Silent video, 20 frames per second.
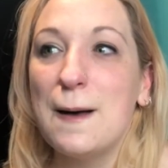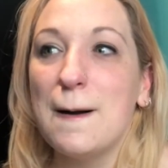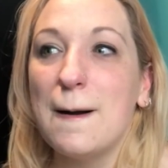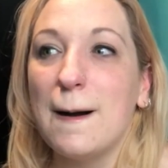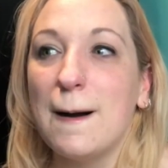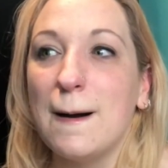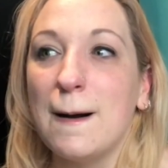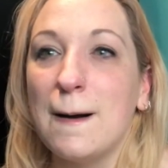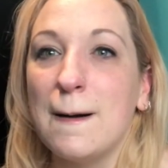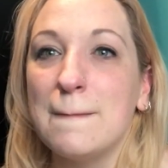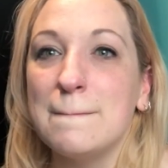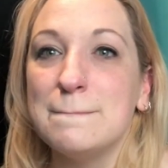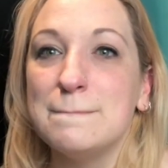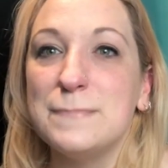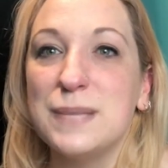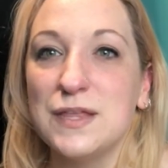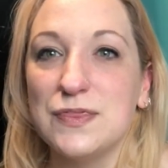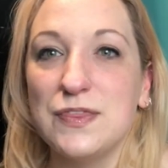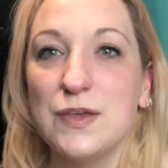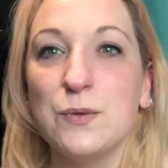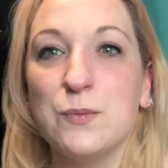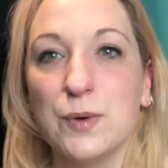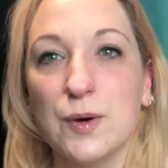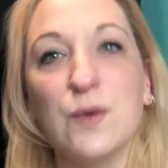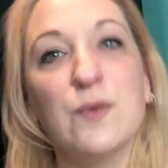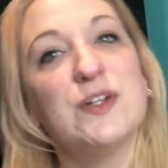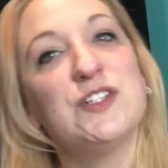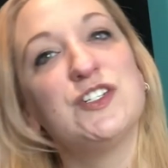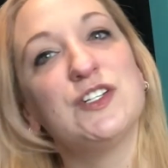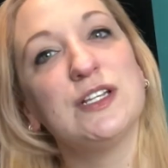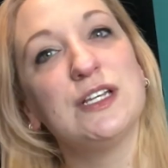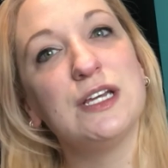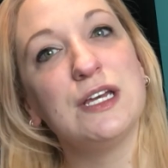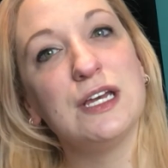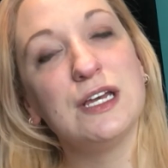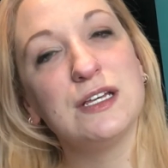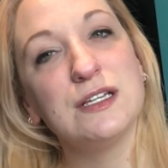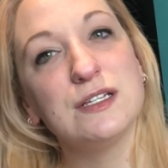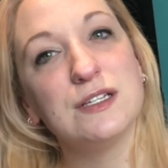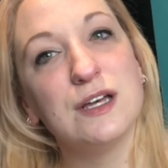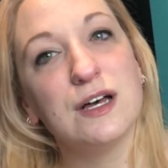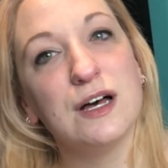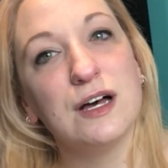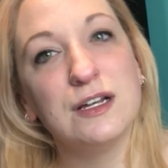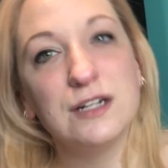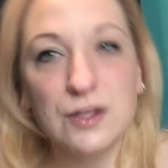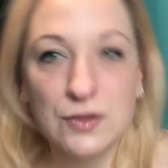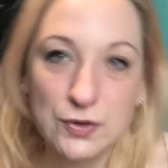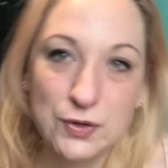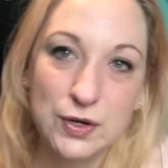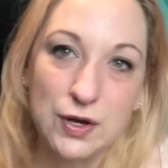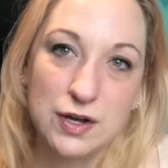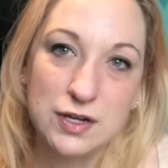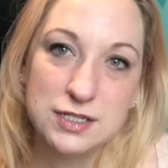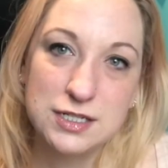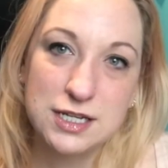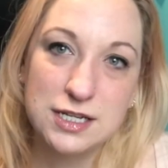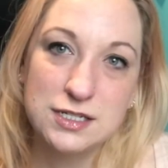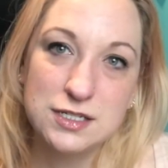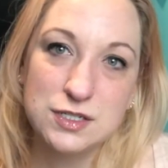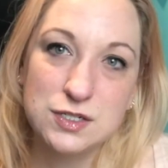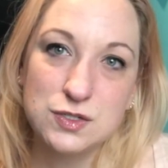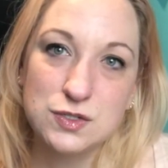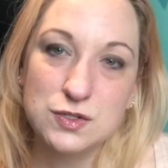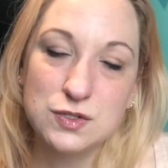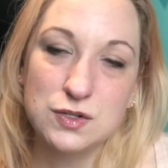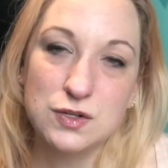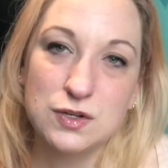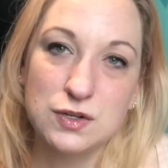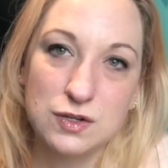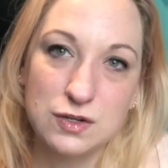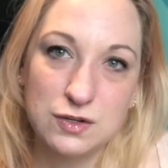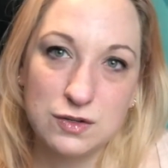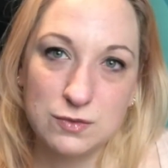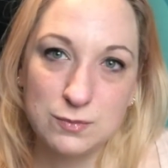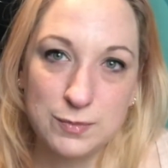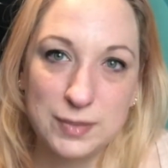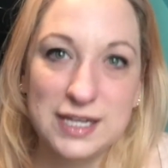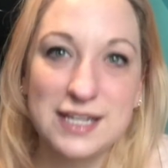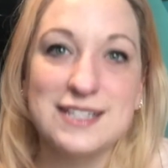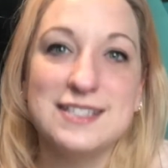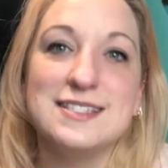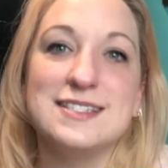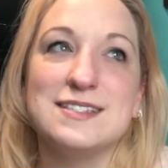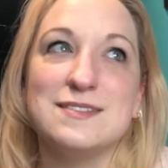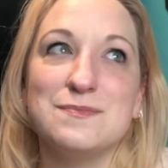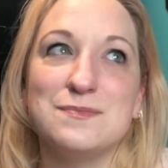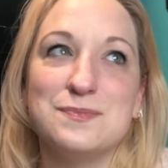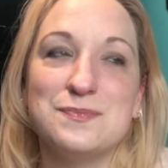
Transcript: Um, but they were originally another content uh, because